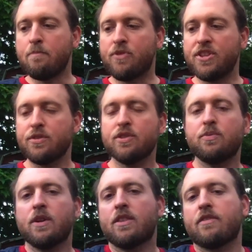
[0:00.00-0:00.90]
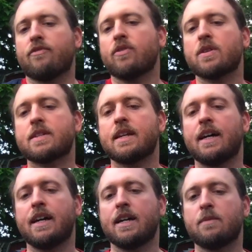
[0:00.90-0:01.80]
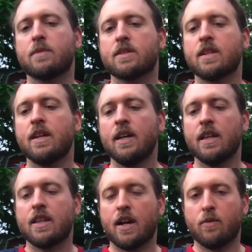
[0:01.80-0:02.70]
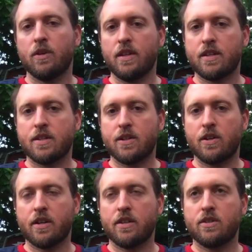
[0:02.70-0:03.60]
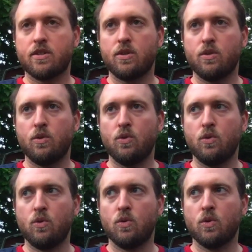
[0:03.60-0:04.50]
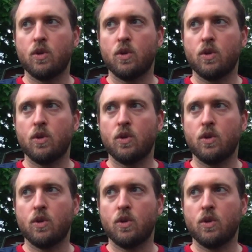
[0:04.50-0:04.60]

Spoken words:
This was one of the first times that I really started to